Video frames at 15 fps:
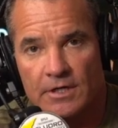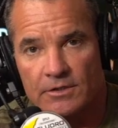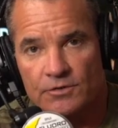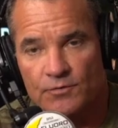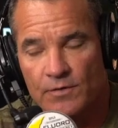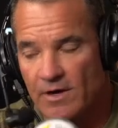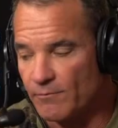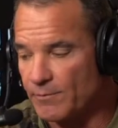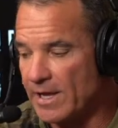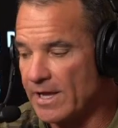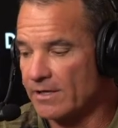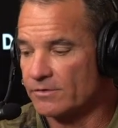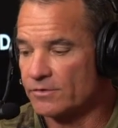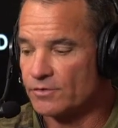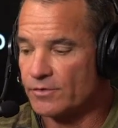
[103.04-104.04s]
uh, 12
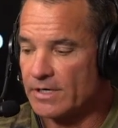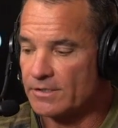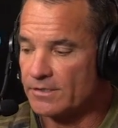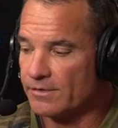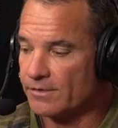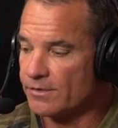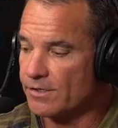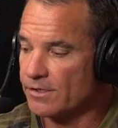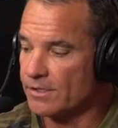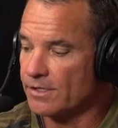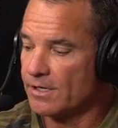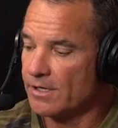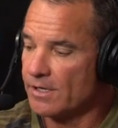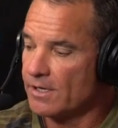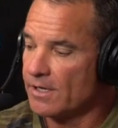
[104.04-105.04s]
pounds straight to the
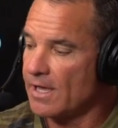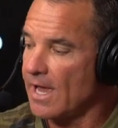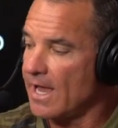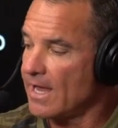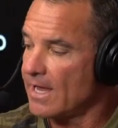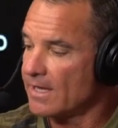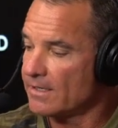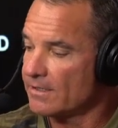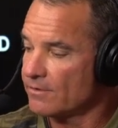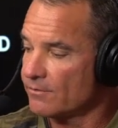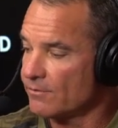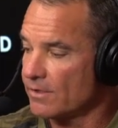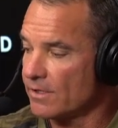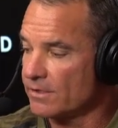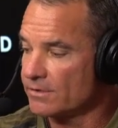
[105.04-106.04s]
hook,
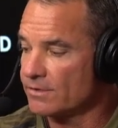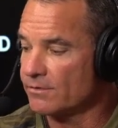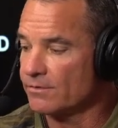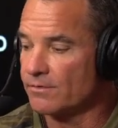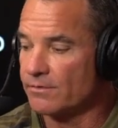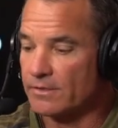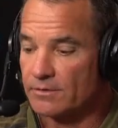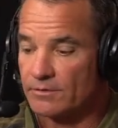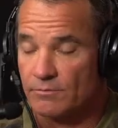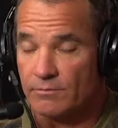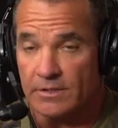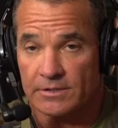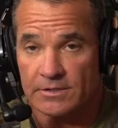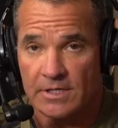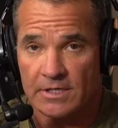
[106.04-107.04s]
and we're also going
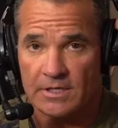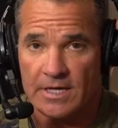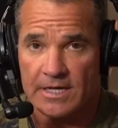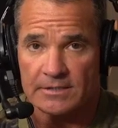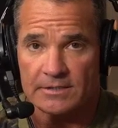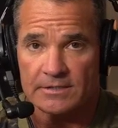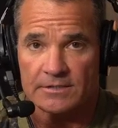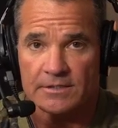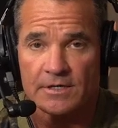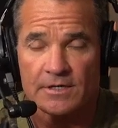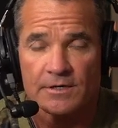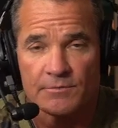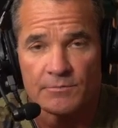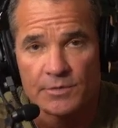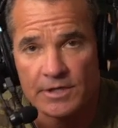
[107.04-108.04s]
to wear sunglasses
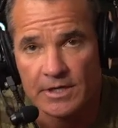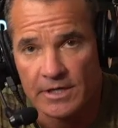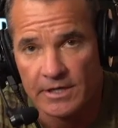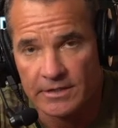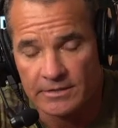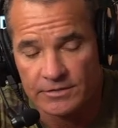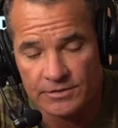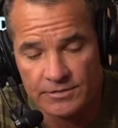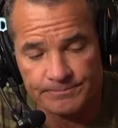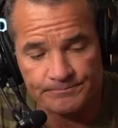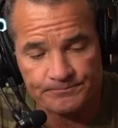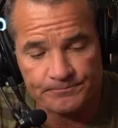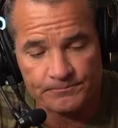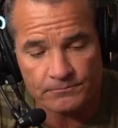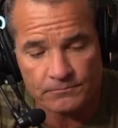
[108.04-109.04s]
because
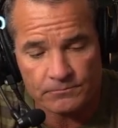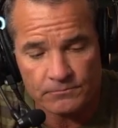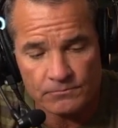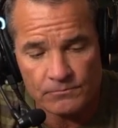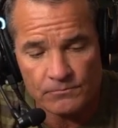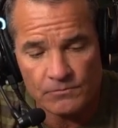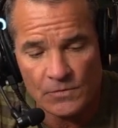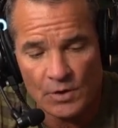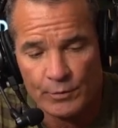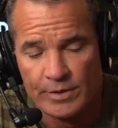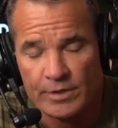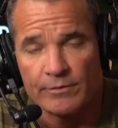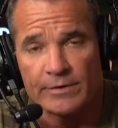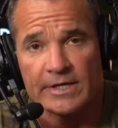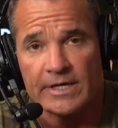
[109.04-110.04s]

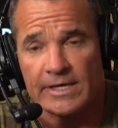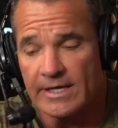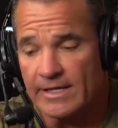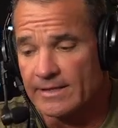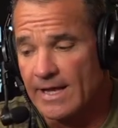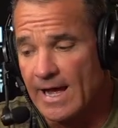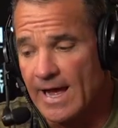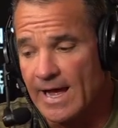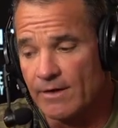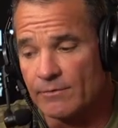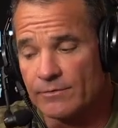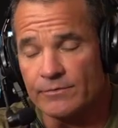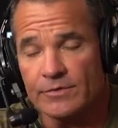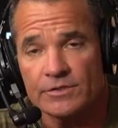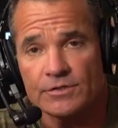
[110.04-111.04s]
we don't want to get hit in the
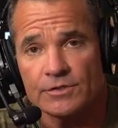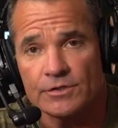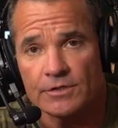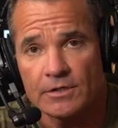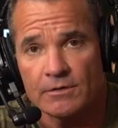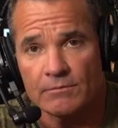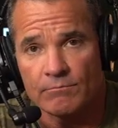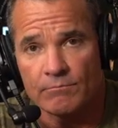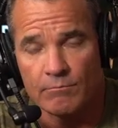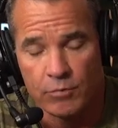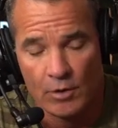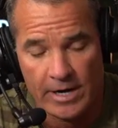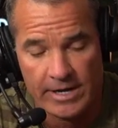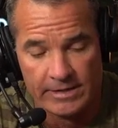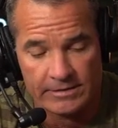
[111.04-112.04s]
eye when this hook
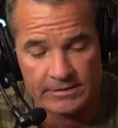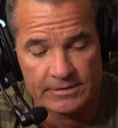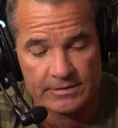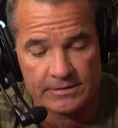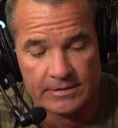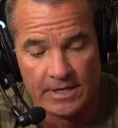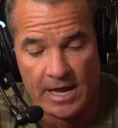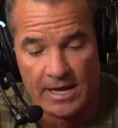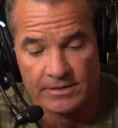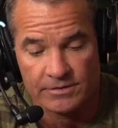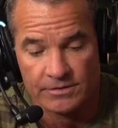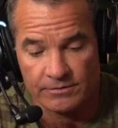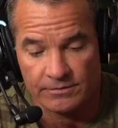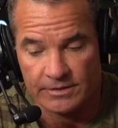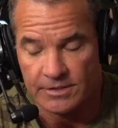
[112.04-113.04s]
breaks. I
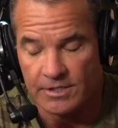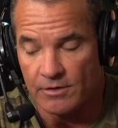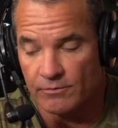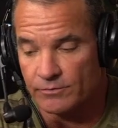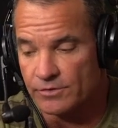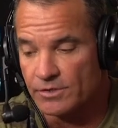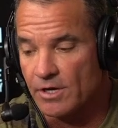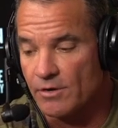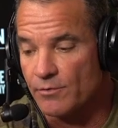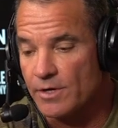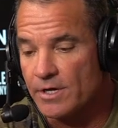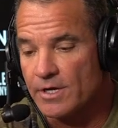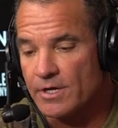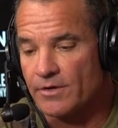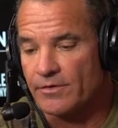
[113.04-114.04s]
certainly don't.
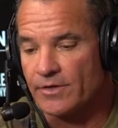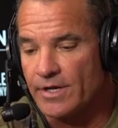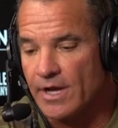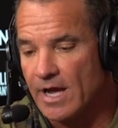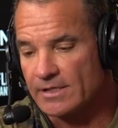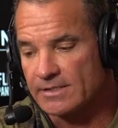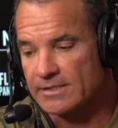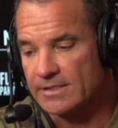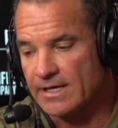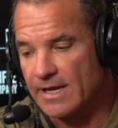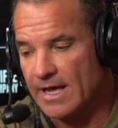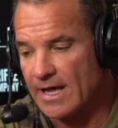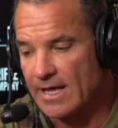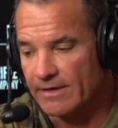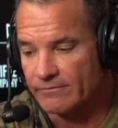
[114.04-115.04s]
So the knots
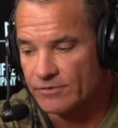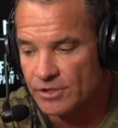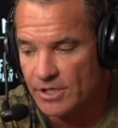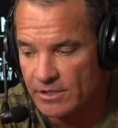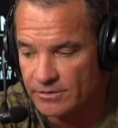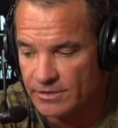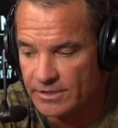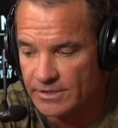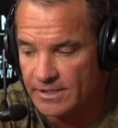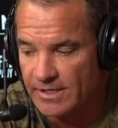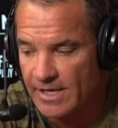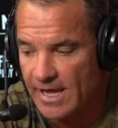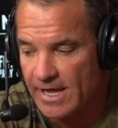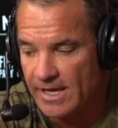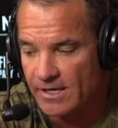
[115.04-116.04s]
that I have chosen
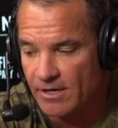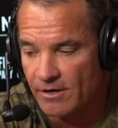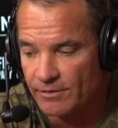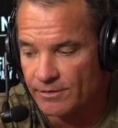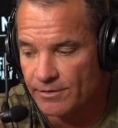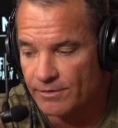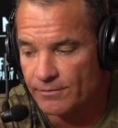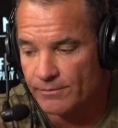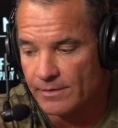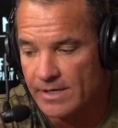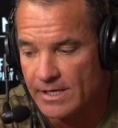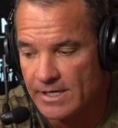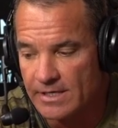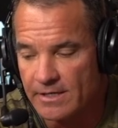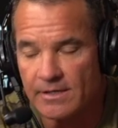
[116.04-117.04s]
today are
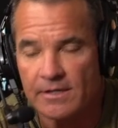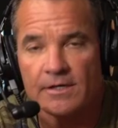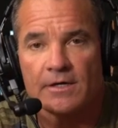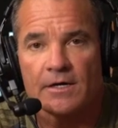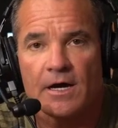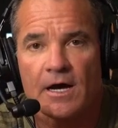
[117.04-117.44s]
three